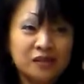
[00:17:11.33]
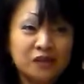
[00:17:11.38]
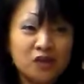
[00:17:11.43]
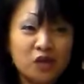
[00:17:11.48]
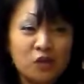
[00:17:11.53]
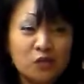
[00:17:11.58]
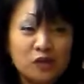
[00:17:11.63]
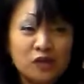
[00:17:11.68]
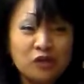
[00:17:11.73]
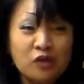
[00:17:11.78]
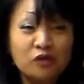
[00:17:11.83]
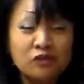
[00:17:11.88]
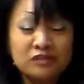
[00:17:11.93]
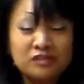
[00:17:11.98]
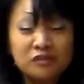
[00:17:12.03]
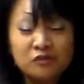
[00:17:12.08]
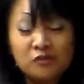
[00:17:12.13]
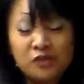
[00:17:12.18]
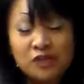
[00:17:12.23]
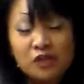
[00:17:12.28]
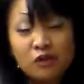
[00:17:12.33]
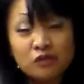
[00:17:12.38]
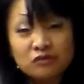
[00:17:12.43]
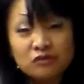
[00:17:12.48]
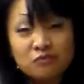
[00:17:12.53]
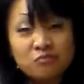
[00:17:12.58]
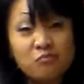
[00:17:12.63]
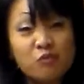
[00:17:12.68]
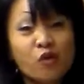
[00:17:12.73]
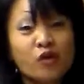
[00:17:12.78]
You know, we don't we
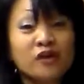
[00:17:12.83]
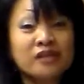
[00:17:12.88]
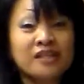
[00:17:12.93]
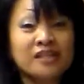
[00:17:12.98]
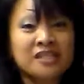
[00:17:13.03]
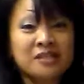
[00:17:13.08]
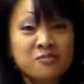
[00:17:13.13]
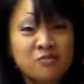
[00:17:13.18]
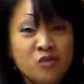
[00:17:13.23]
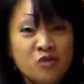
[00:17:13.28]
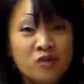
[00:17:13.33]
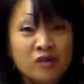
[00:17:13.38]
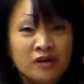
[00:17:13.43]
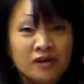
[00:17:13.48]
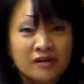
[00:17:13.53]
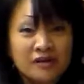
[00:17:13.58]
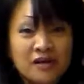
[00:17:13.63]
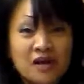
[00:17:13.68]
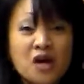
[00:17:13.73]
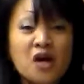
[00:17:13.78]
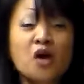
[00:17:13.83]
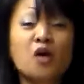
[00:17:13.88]
don't mourn anymore.